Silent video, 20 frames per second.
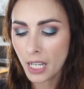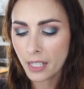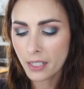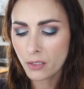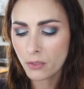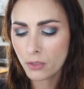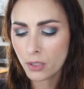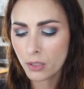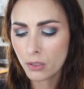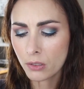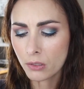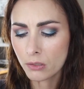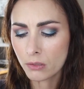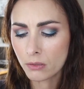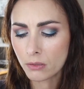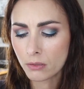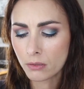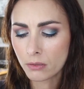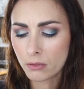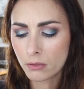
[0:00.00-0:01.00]
I don't
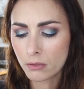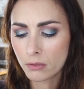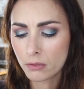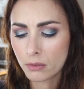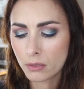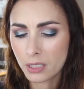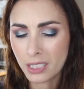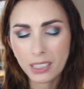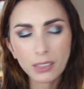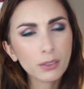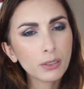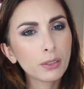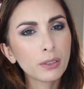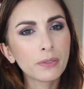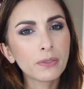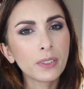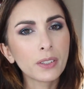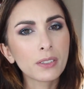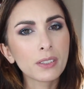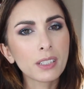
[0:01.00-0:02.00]
know
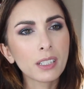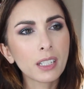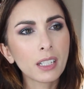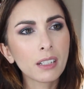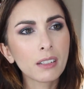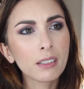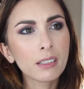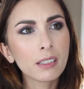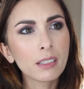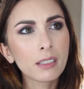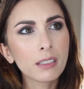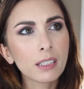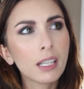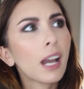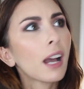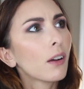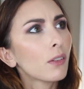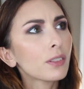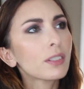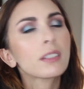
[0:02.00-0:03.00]
if Ulta carries this.
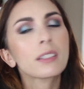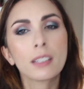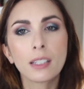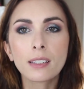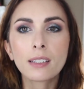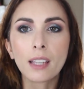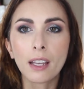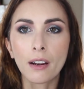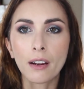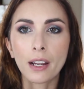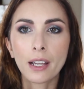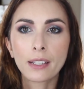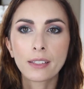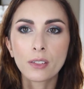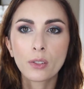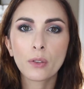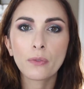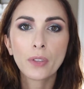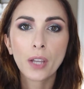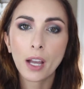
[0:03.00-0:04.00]
Yeah, Ulta does carry it.
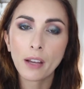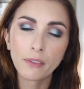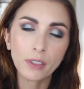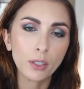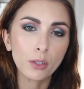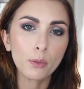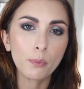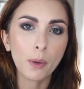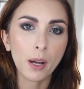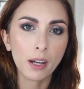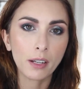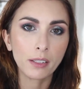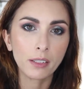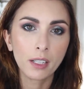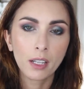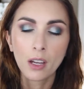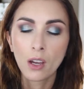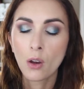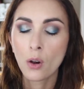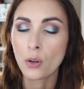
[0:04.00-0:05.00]
So if you have a coupon
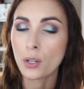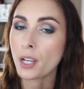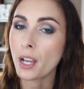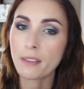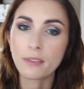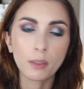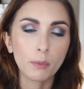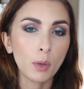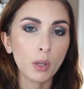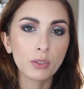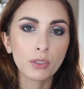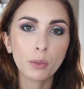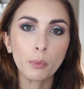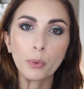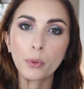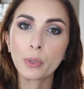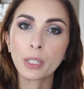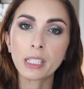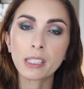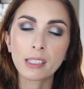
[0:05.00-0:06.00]
or you have some Ulta
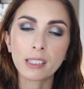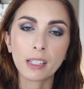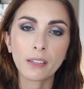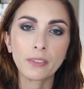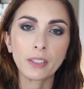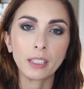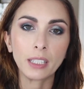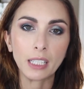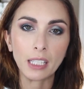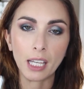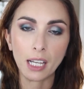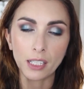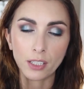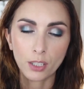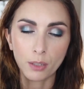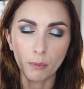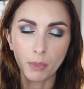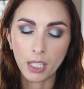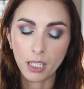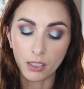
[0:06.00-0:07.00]
points, definitely
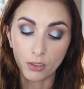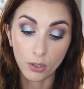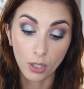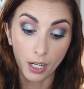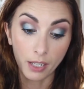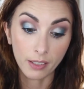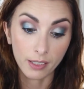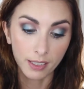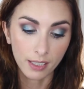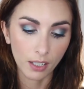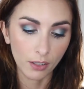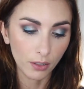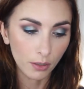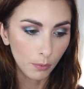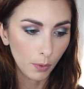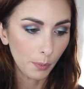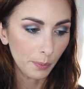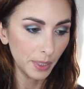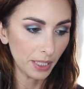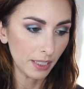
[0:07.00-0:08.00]
cash them in and try this out.
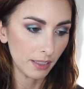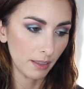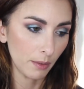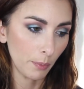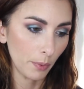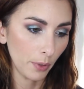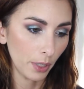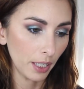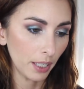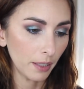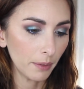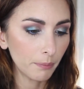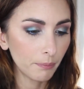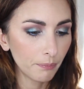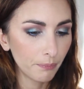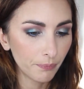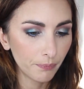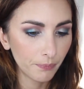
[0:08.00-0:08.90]
You won't be disappointed.